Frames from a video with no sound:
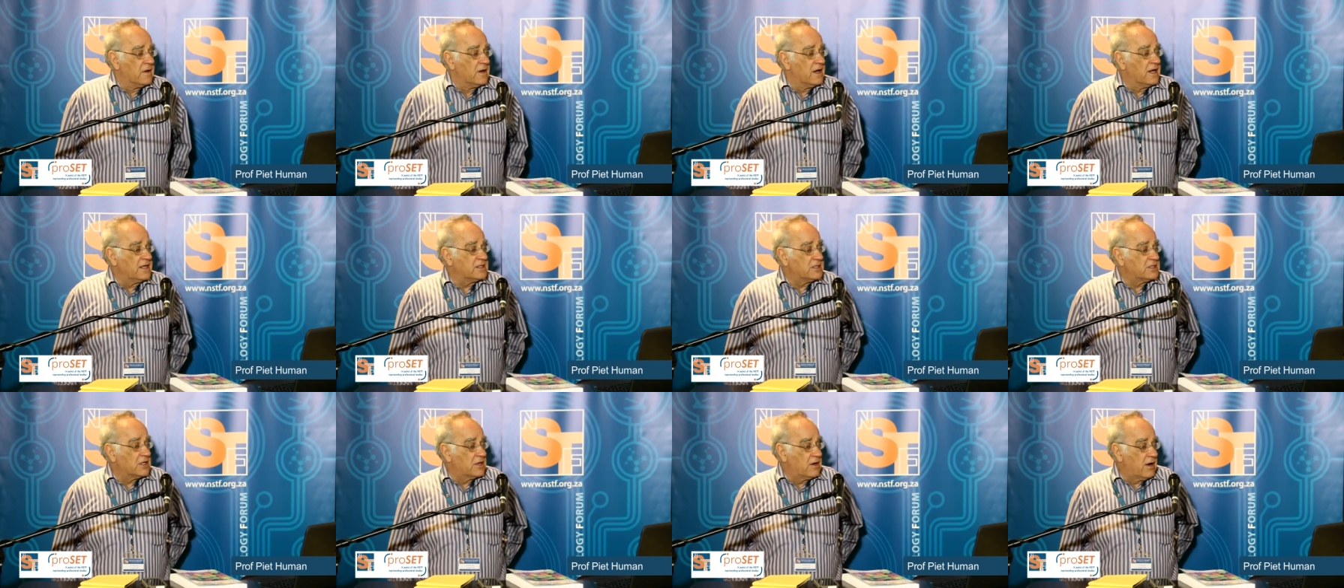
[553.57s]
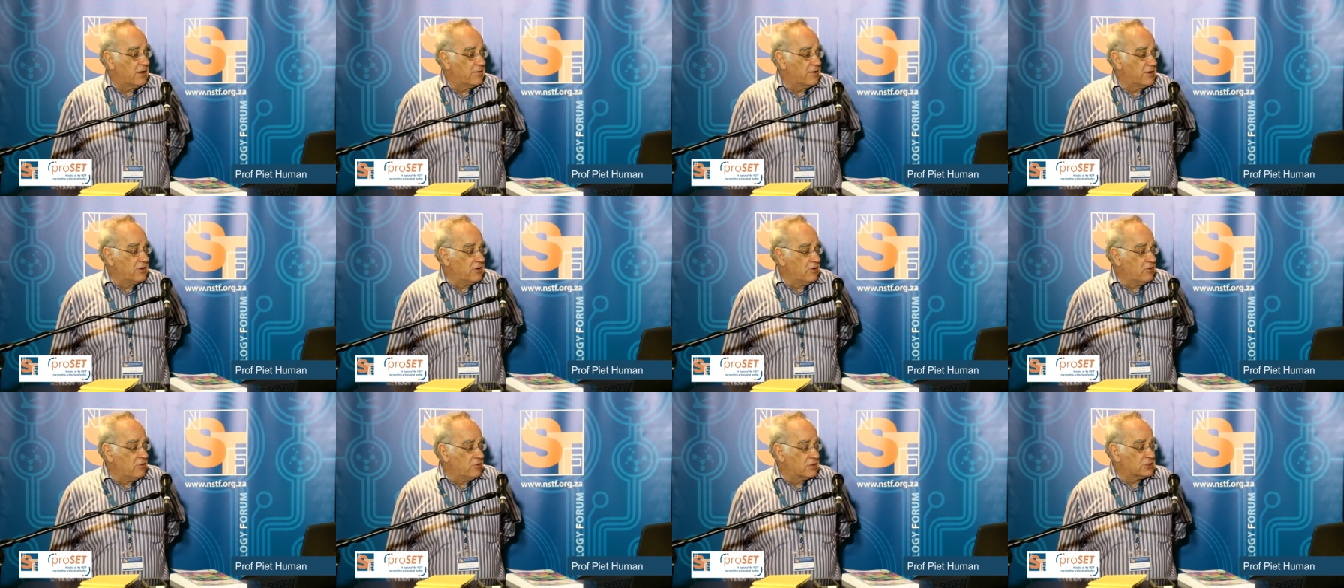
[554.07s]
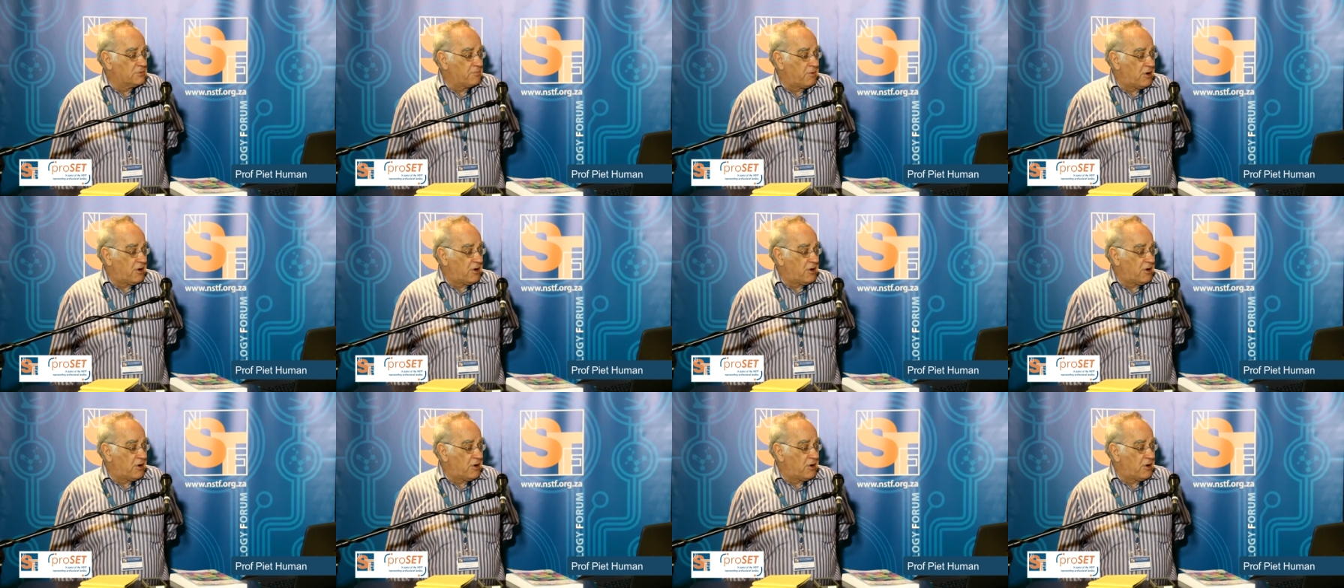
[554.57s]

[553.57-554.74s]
Let's rather do what's